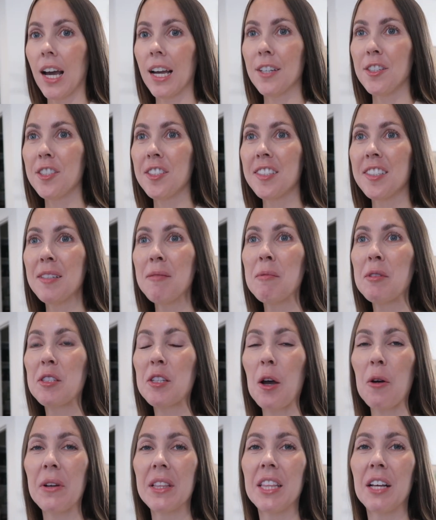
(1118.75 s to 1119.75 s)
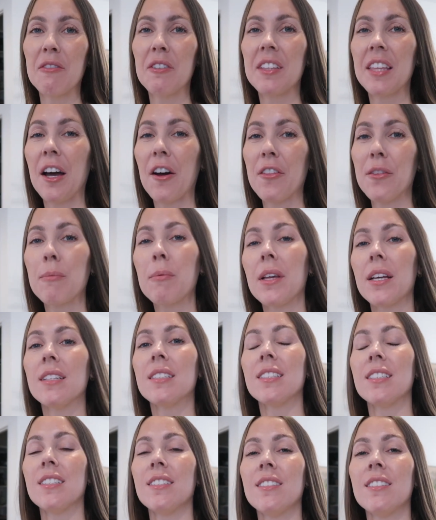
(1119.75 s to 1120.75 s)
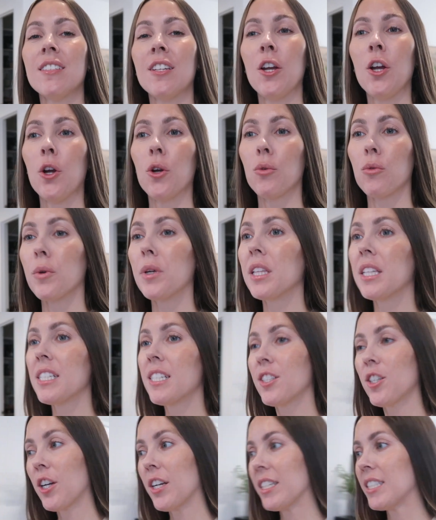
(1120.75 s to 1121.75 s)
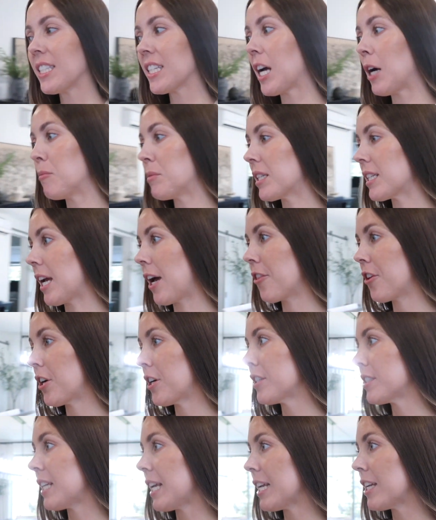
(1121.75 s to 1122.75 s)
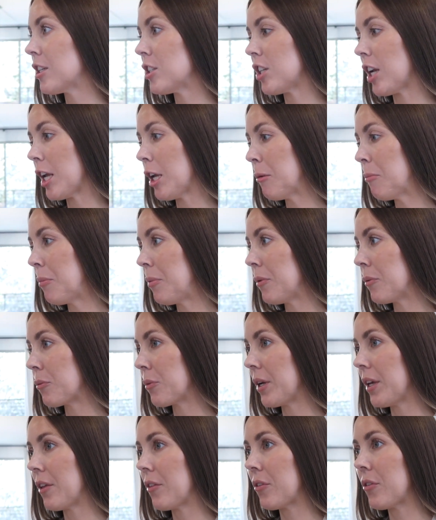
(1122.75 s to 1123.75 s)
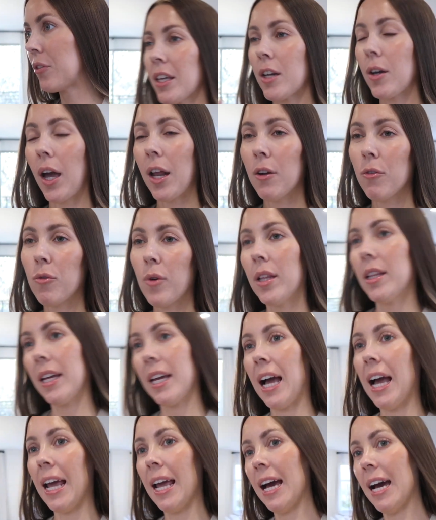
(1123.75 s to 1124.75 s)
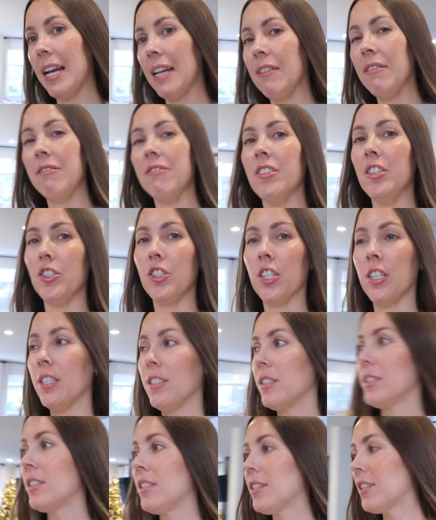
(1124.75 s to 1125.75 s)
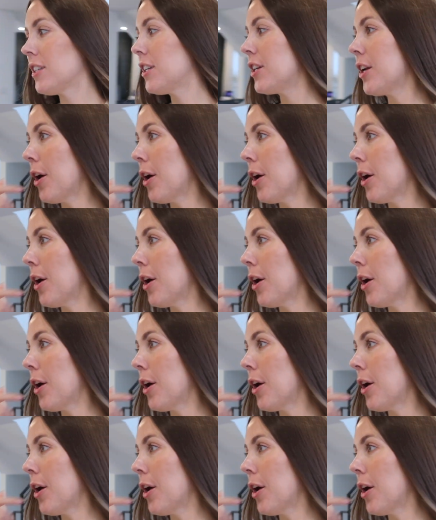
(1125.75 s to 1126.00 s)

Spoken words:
I just am so in love with how the place is really starting to come together, take shape with like kind of what like I had envisioned, you